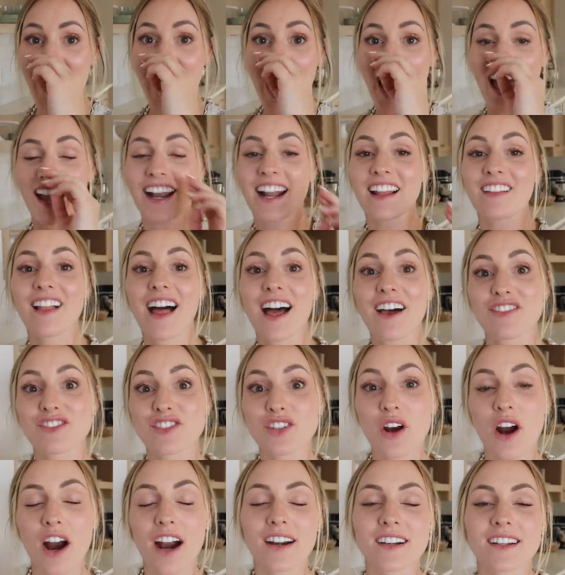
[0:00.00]
And I laughed
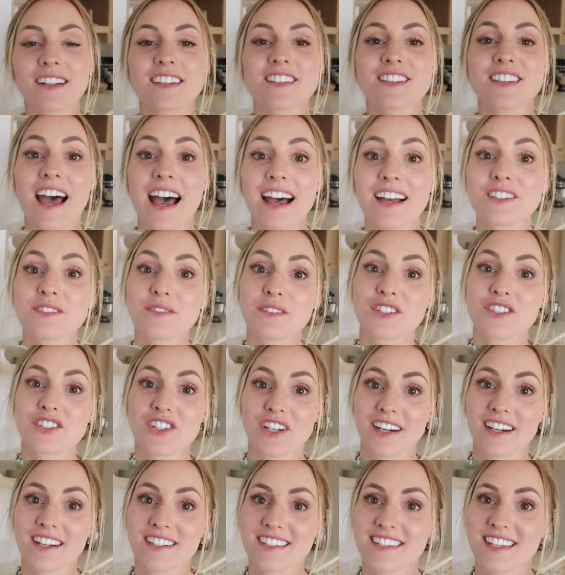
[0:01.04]
so hard because that's what
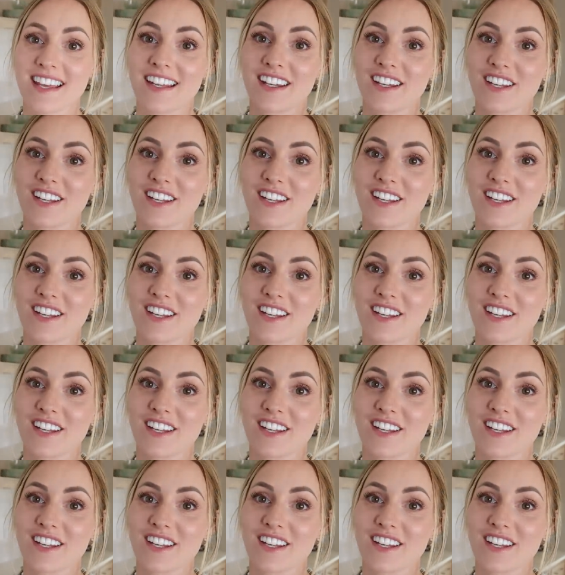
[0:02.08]
Jared said.